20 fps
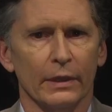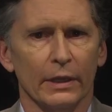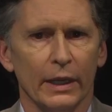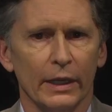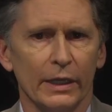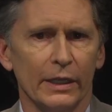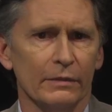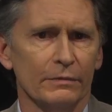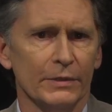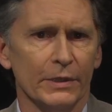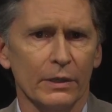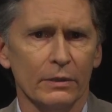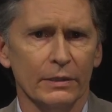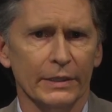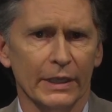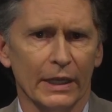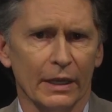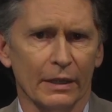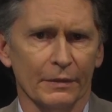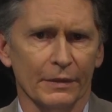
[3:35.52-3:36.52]
I have no
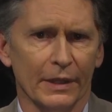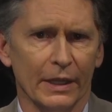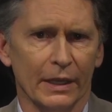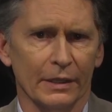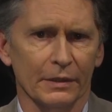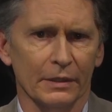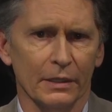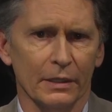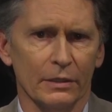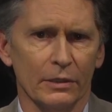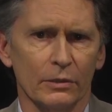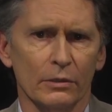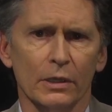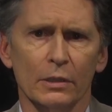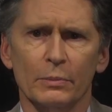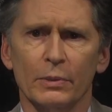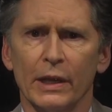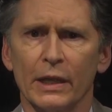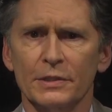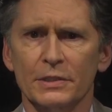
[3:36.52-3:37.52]
doubt that the New
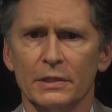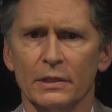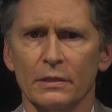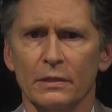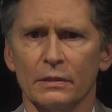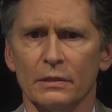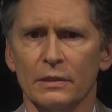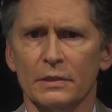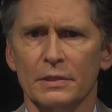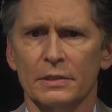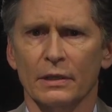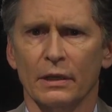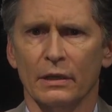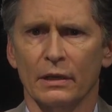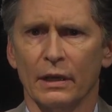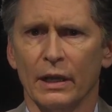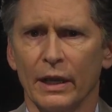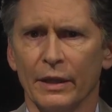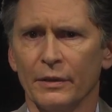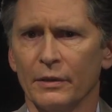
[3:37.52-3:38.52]
York prosecutors
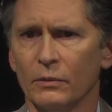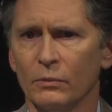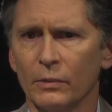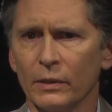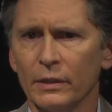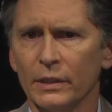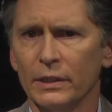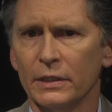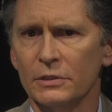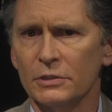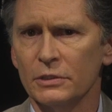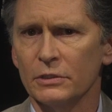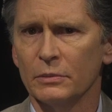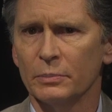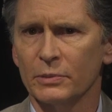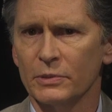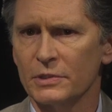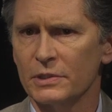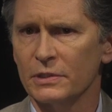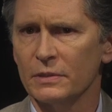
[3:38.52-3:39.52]
are either willing to
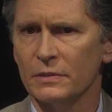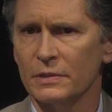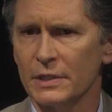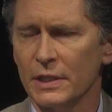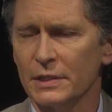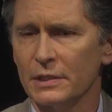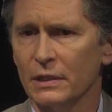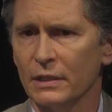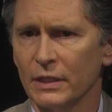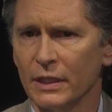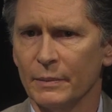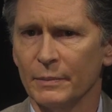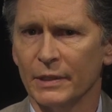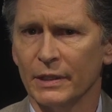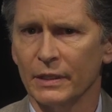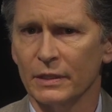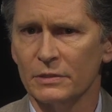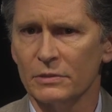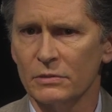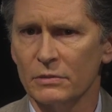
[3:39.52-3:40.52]
pursue such a claim
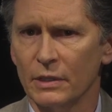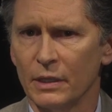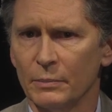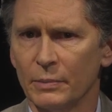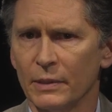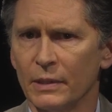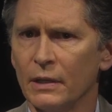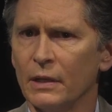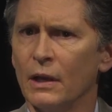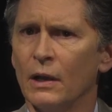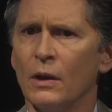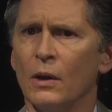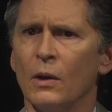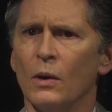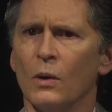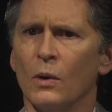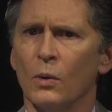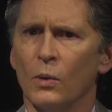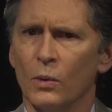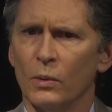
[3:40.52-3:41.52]
against Trump
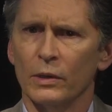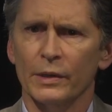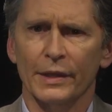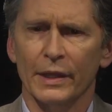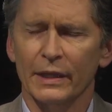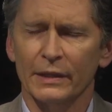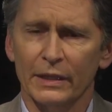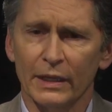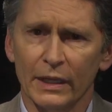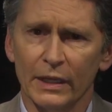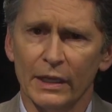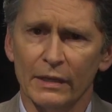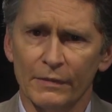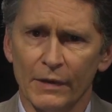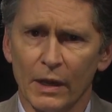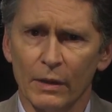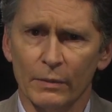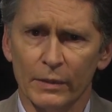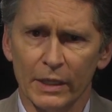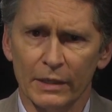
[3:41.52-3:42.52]
or that they have
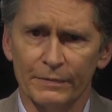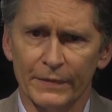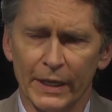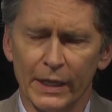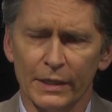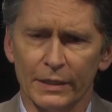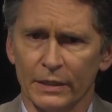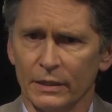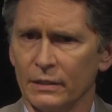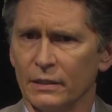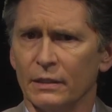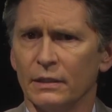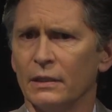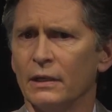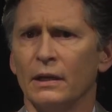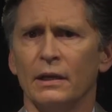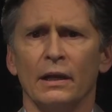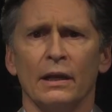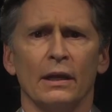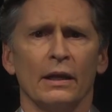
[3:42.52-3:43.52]
already filed it.
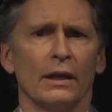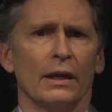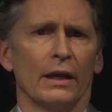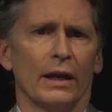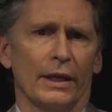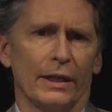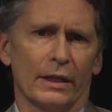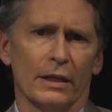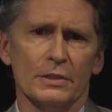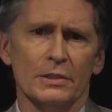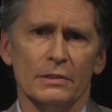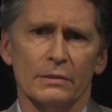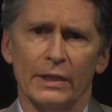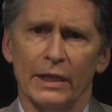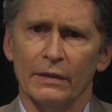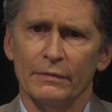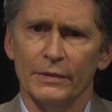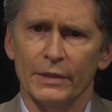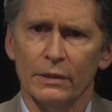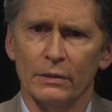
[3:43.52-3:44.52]
I also
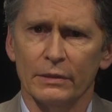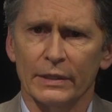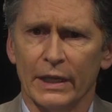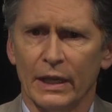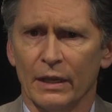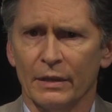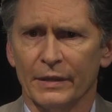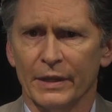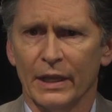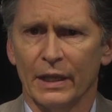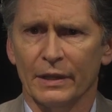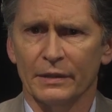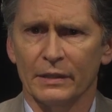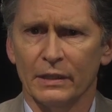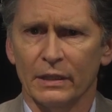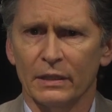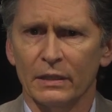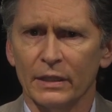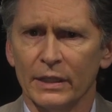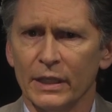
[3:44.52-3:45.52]
have no doubt that
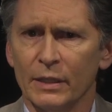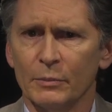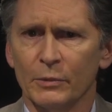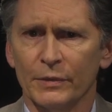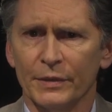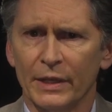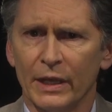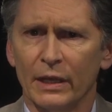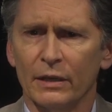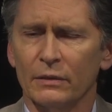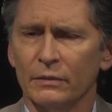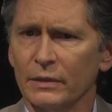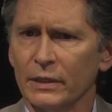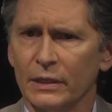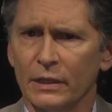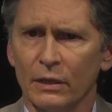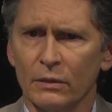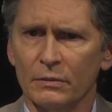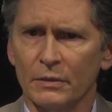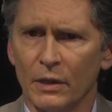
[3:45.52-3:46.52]
the claim will not only
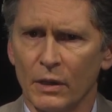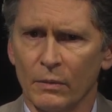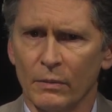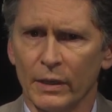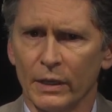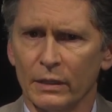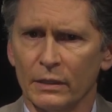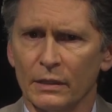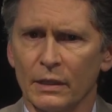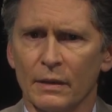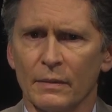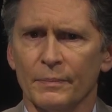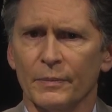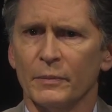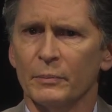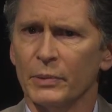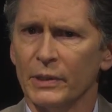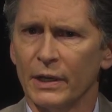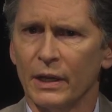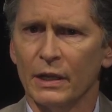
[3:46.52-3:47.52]
go nowhere,
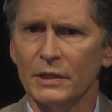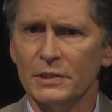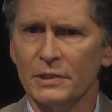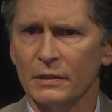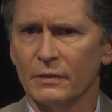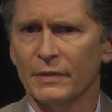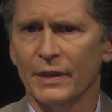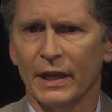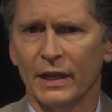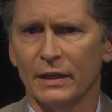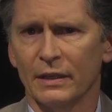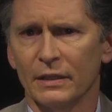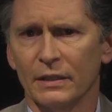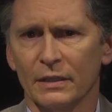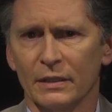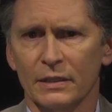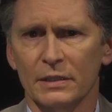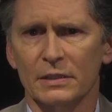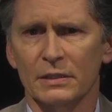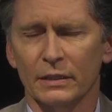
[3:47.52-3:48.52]
but also that it
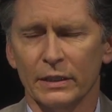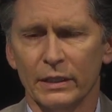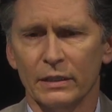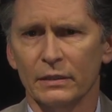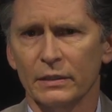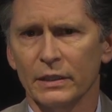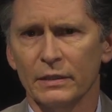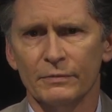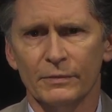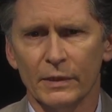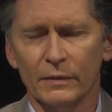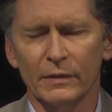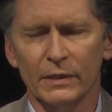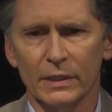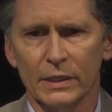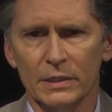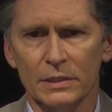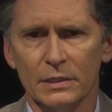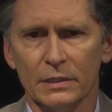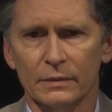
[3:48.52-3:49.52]
is legally
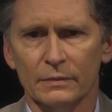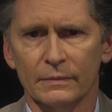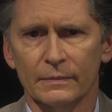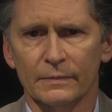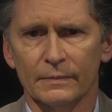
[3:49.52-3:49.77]
frivolous.